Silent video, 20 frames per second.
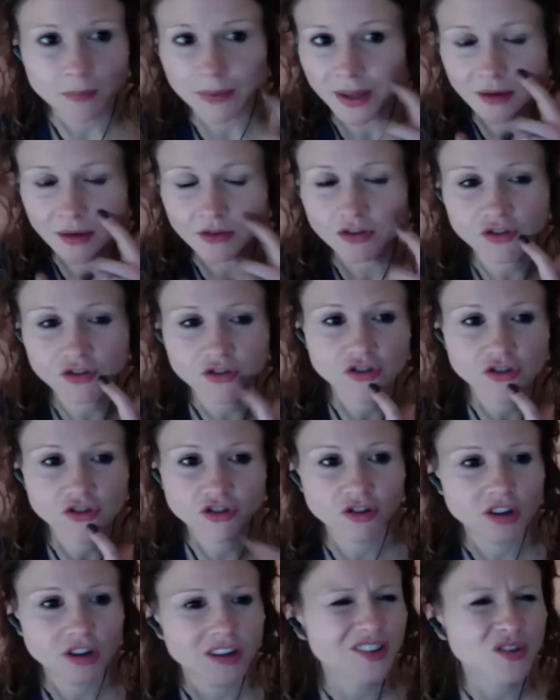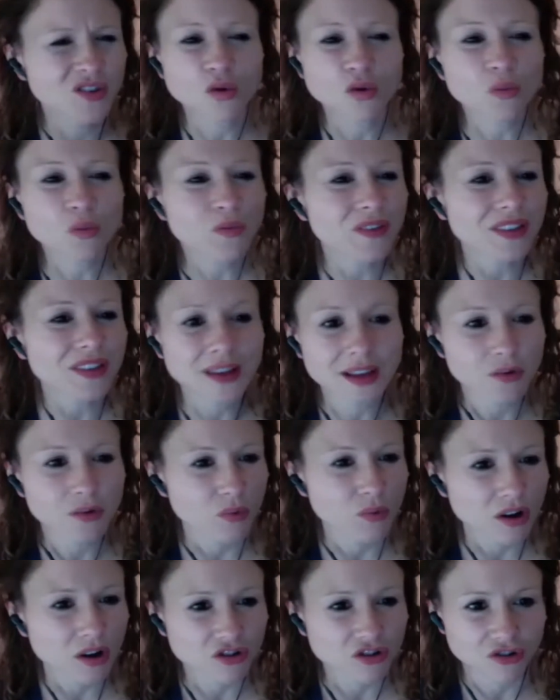bed because you don't really need to
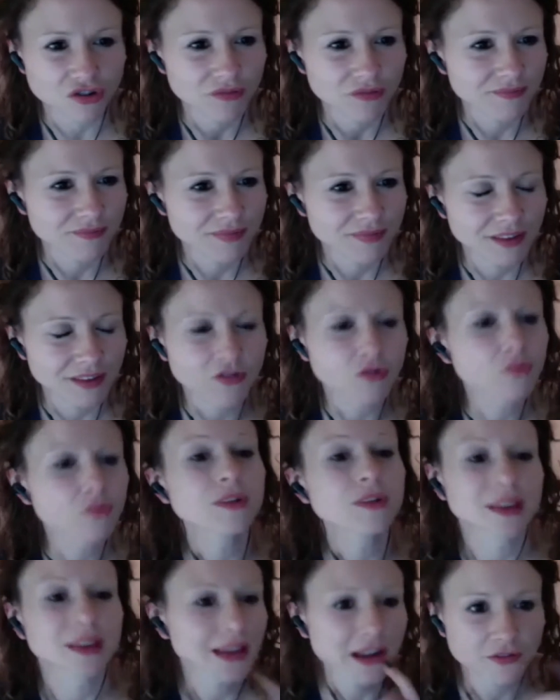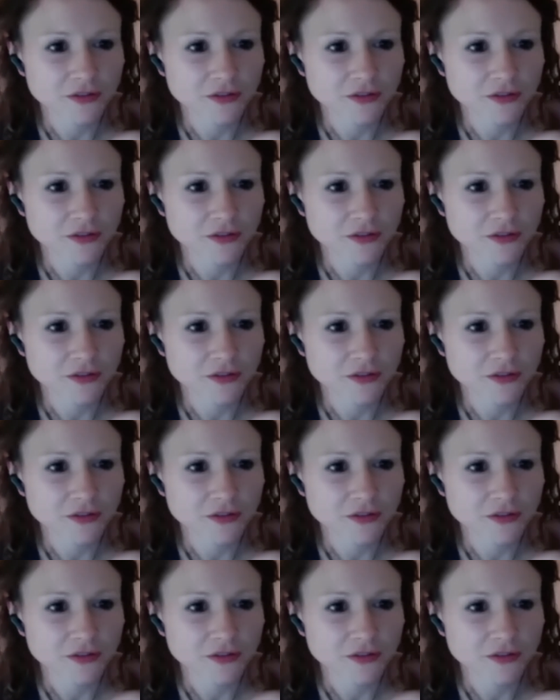wash if you're really careful.